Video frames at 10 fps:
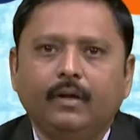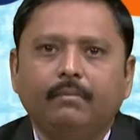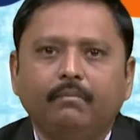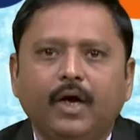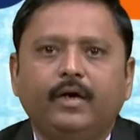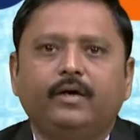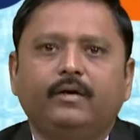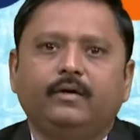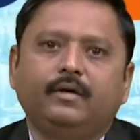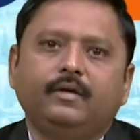But
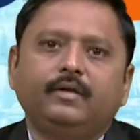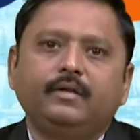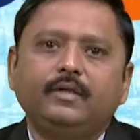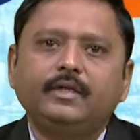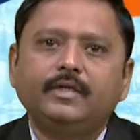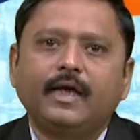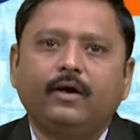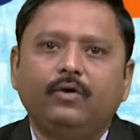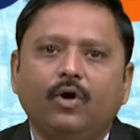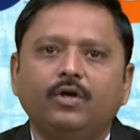these are
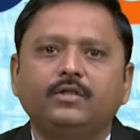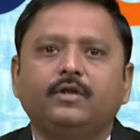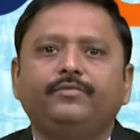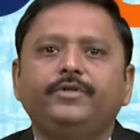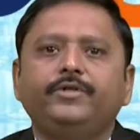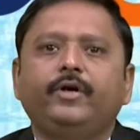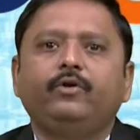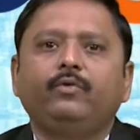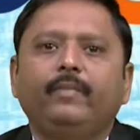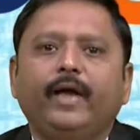not
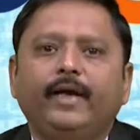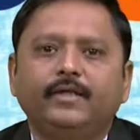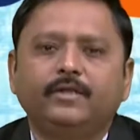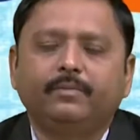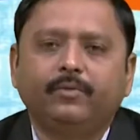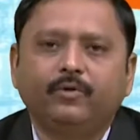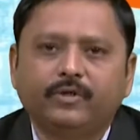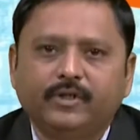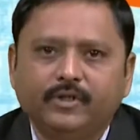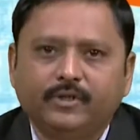sufficient to manage the
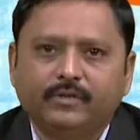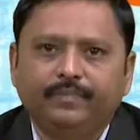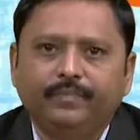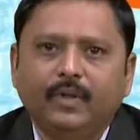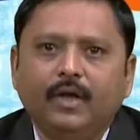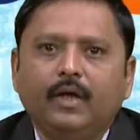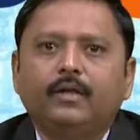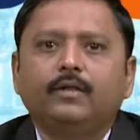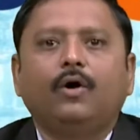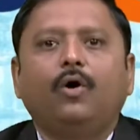process.
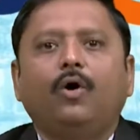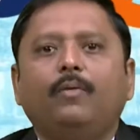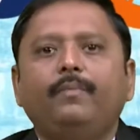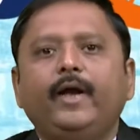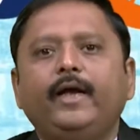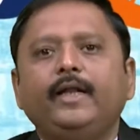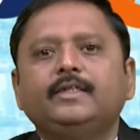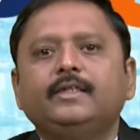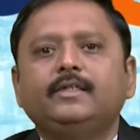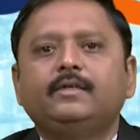The operating
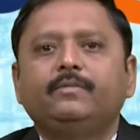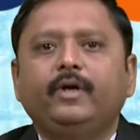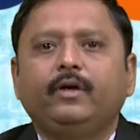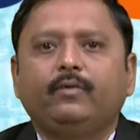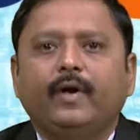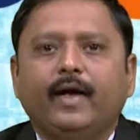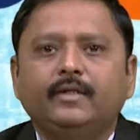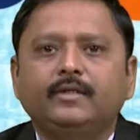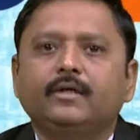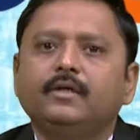system
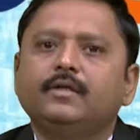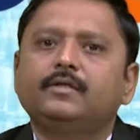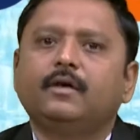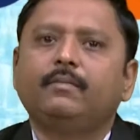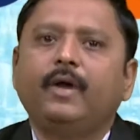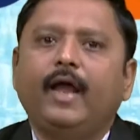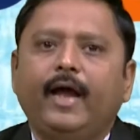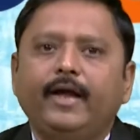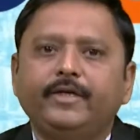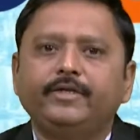requires some
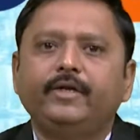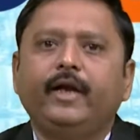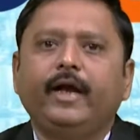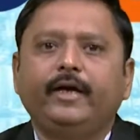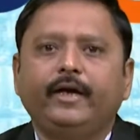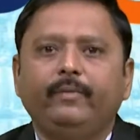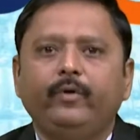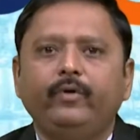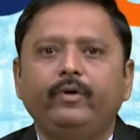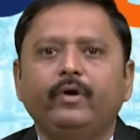additional
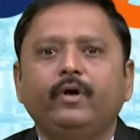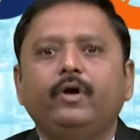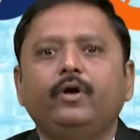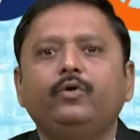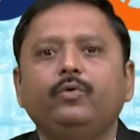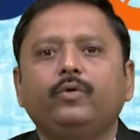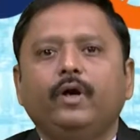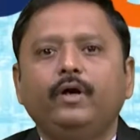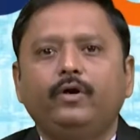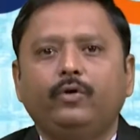attribute to
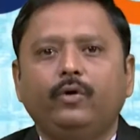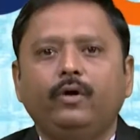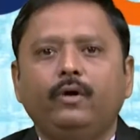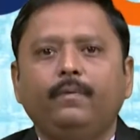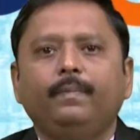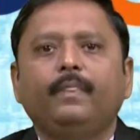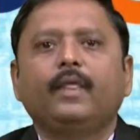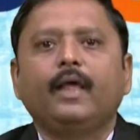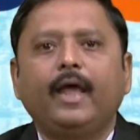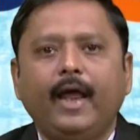control
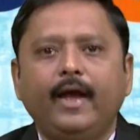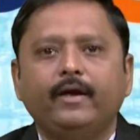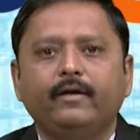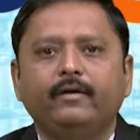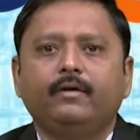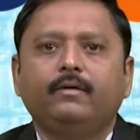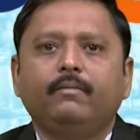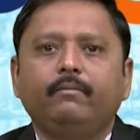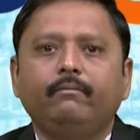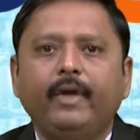and
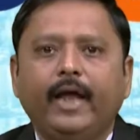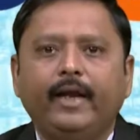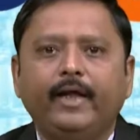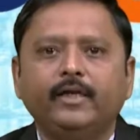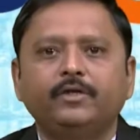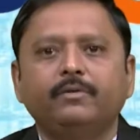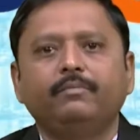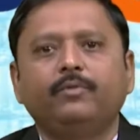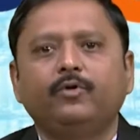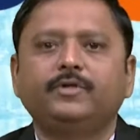manage
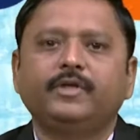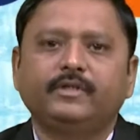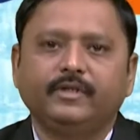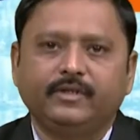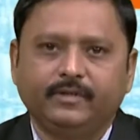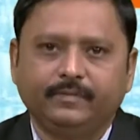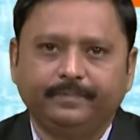processes.